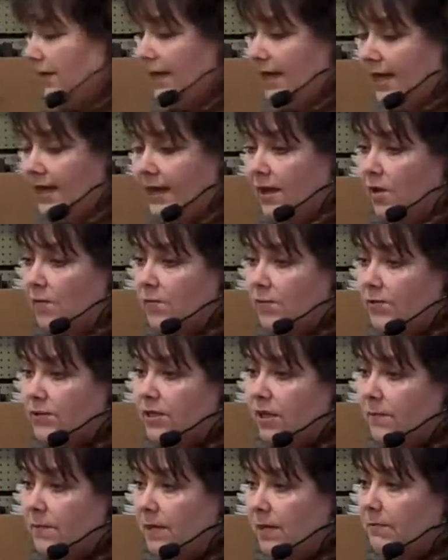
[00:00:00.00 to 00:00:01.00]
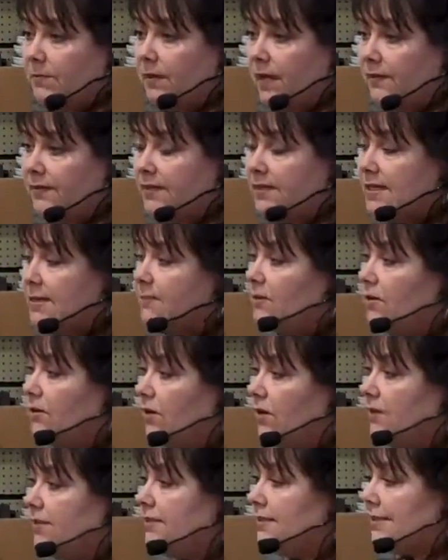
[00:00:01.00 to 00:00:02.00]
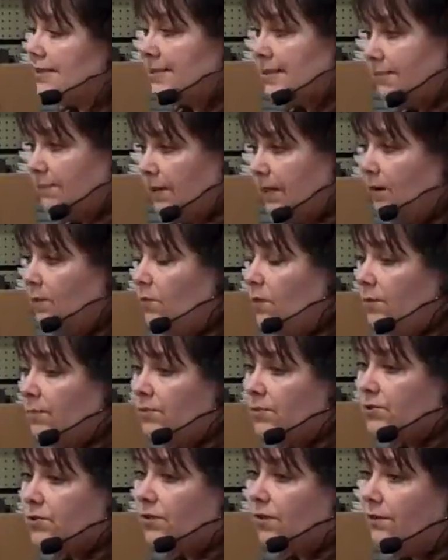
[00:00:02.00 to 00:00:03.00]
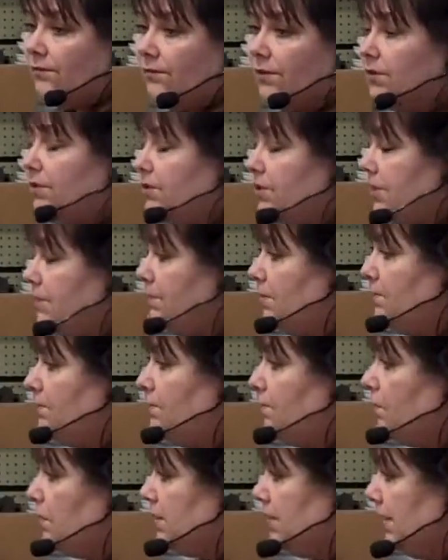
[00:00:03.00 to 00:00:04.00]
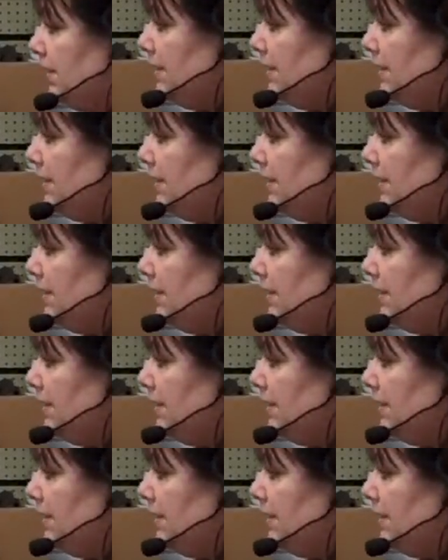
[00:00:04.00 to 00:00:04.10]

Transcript: he had helpers helping him plant the demo gardens, he said plant 1 per square foot, and she put 4